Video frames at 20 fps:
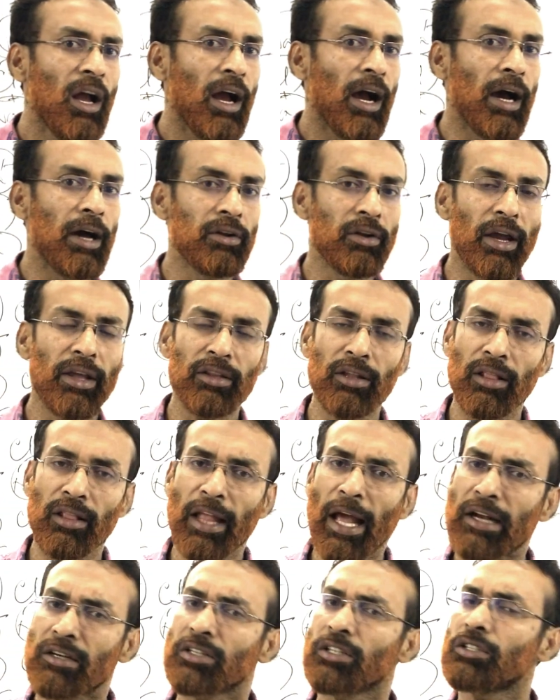And in the
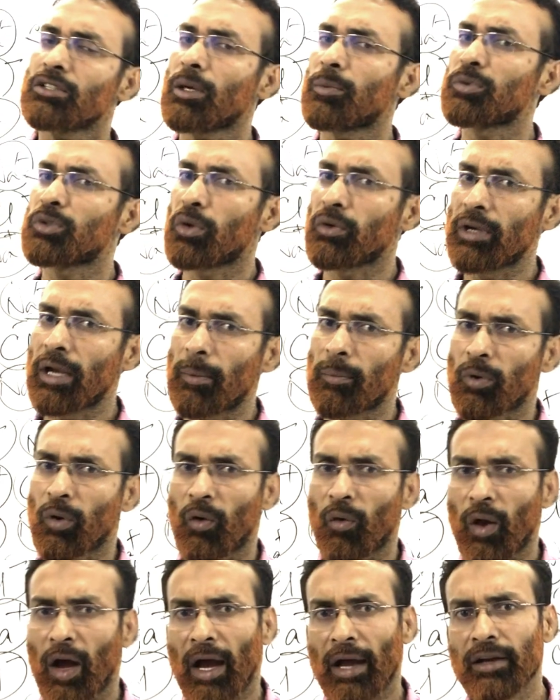lattice of sodium
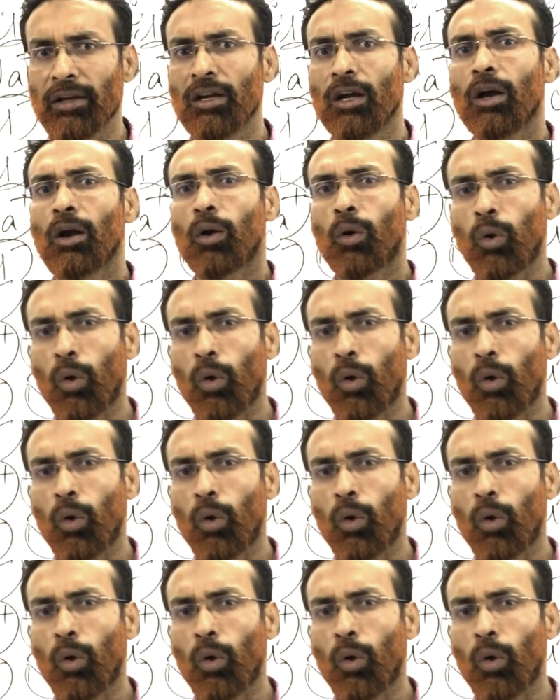chloride,